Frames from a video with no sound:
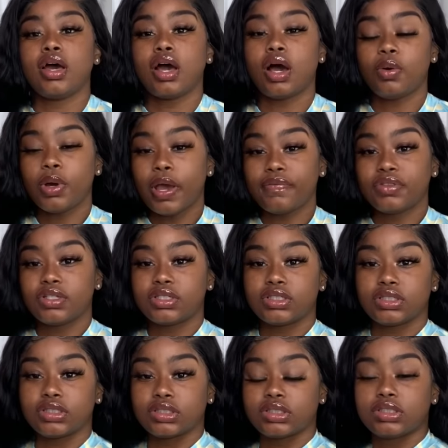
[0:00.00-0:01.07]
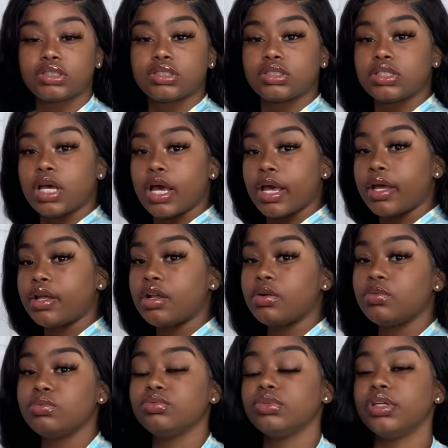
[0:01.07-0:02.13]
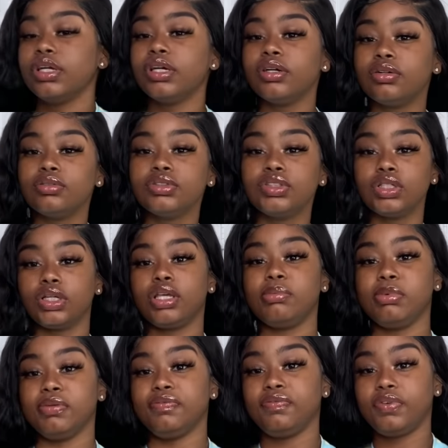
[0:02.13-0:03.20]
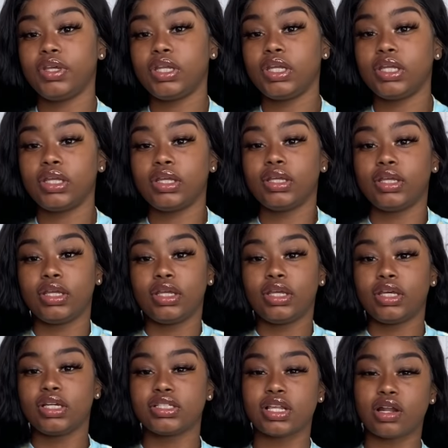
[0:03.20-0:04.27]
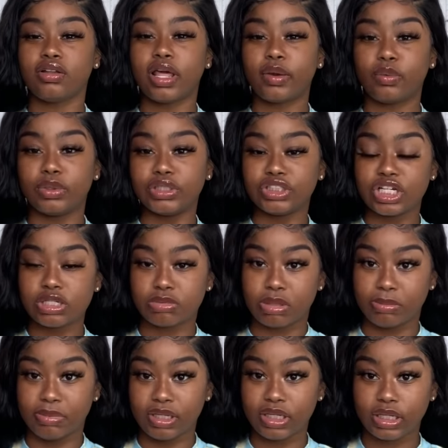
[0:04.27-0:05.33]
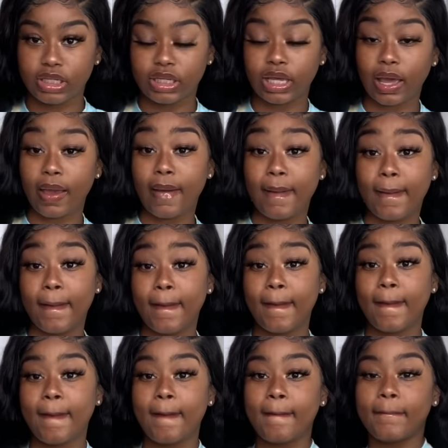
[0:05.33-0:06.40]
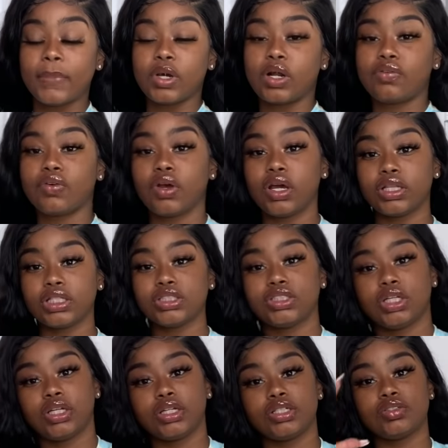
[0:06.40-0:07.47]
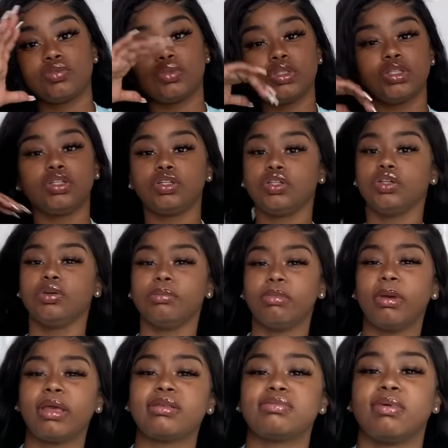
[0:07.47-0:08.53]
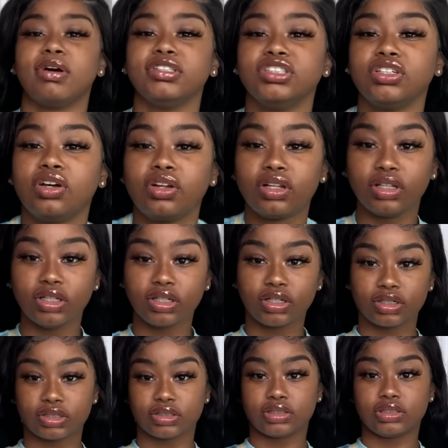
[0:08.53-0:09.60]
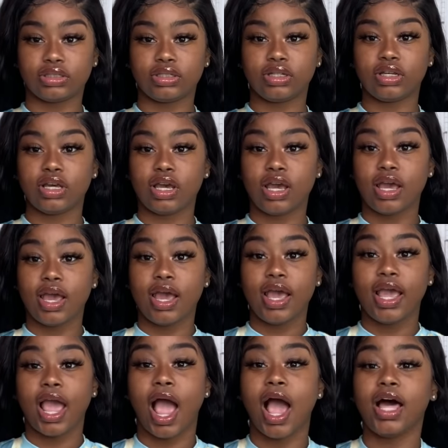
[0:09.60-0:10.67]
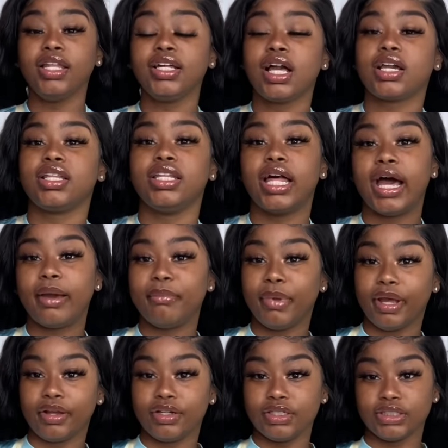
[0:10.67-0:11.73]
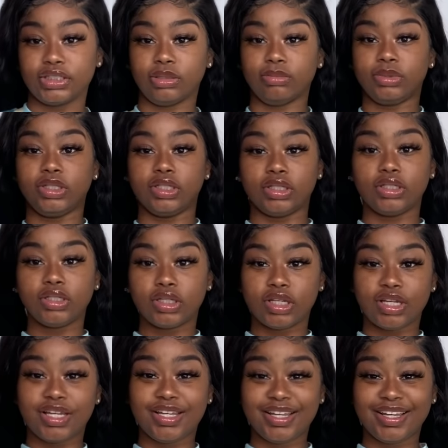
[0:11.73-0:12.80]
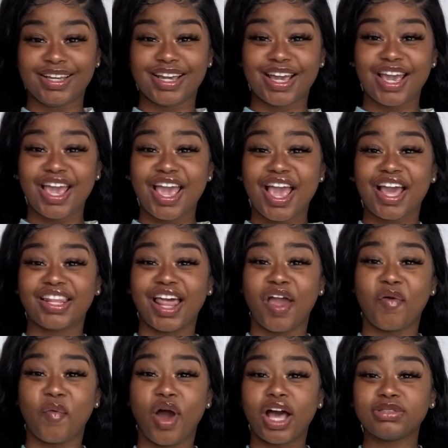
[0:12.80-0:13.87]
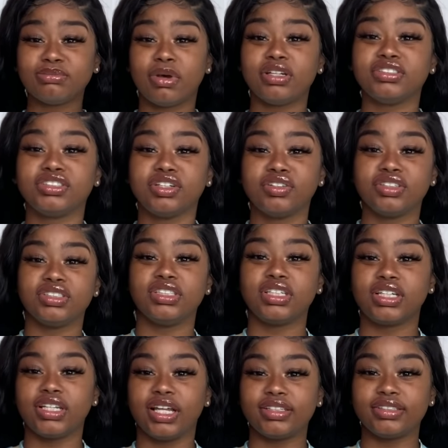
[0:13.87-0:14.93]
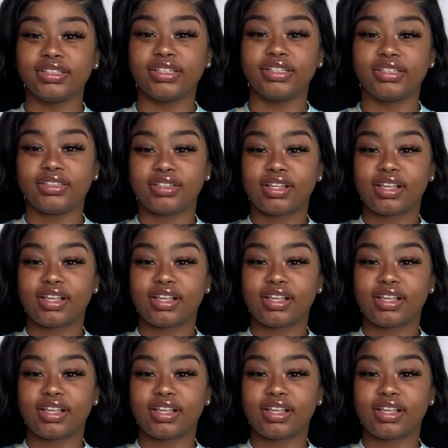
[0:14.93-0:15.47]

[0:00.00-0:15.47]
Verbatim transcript: I would have to just tie it around so it can be fitted, because I don't like when the shirts be big. But overall, this shirt is really cute. Makes my shoulder looks, I look like a linebacker or something. Like, why is my shoulder looking like that?